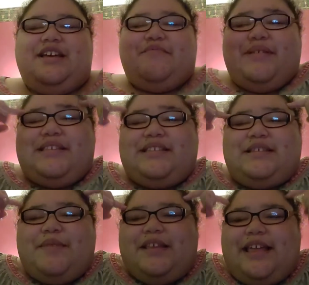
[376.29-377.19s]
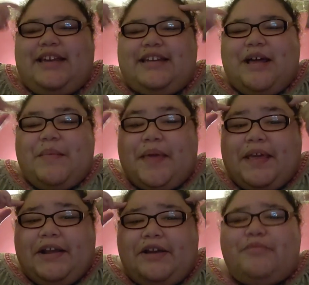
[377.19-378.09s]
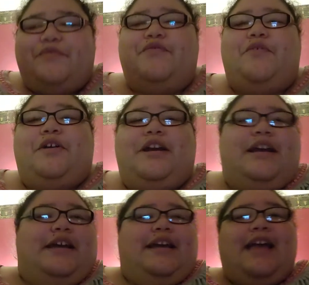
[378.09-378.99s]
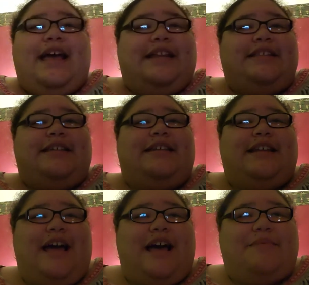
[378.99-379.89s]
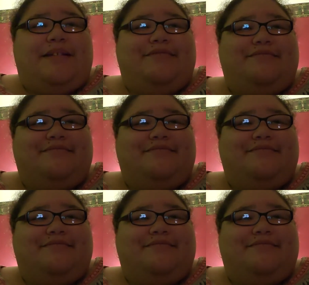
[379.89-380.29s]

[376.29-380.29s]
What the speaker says: be stimulated up here before anything can happen.